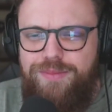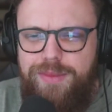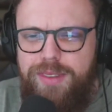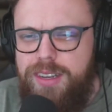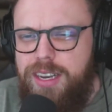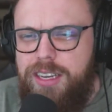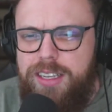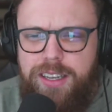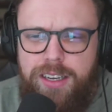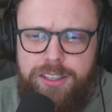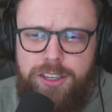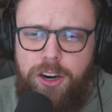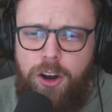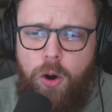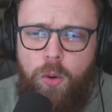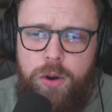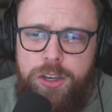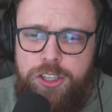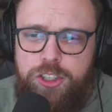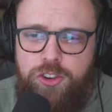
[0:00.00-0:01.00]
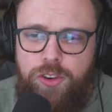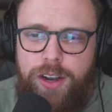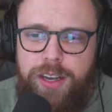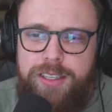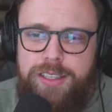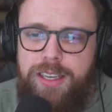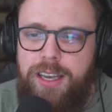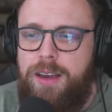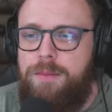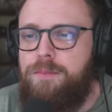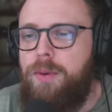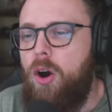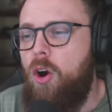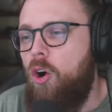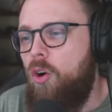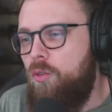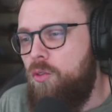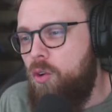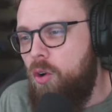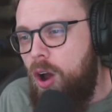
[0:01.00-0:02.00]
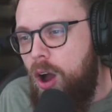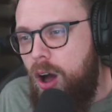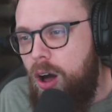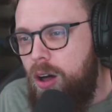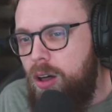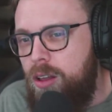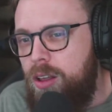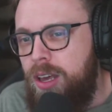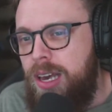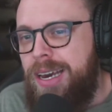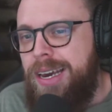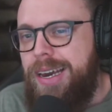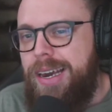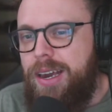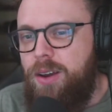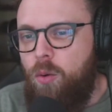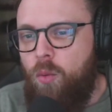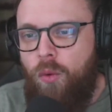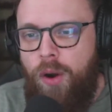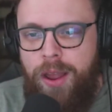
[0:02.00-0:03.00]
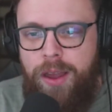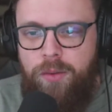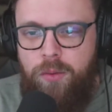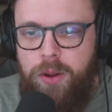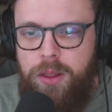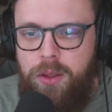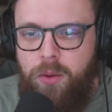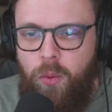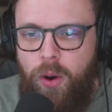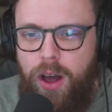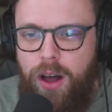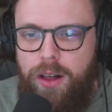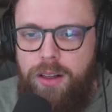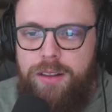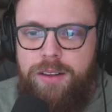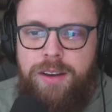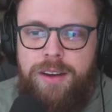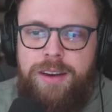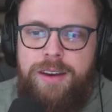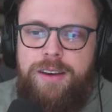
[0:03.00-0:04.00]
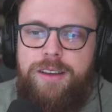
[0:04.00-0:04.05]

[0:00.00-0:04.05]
it doesn't always translate. But overall, it ran really well.